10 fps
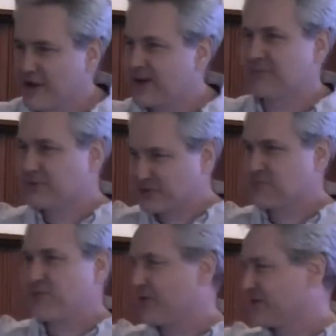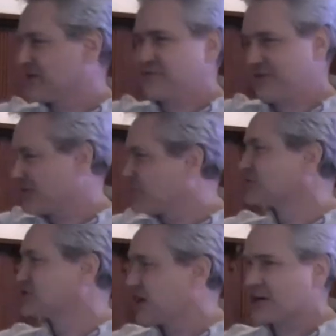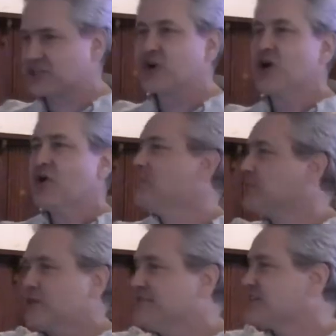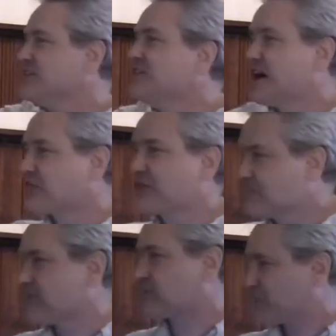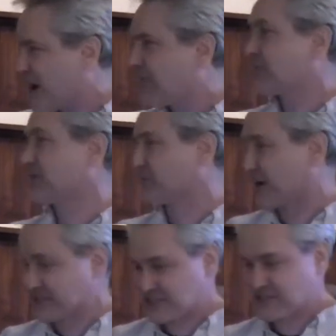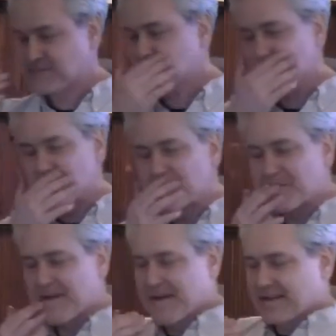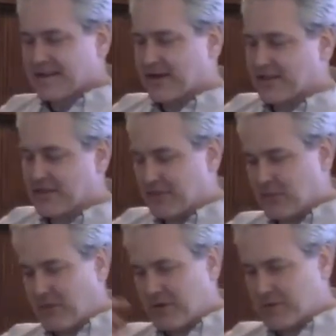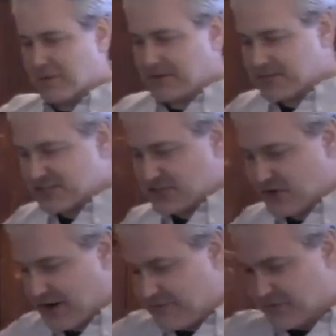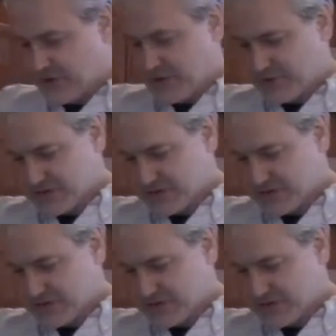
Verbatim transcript: you know, Bush-appointed federal judge who believes in nothing but property rights. Now, what I'm about to describe for you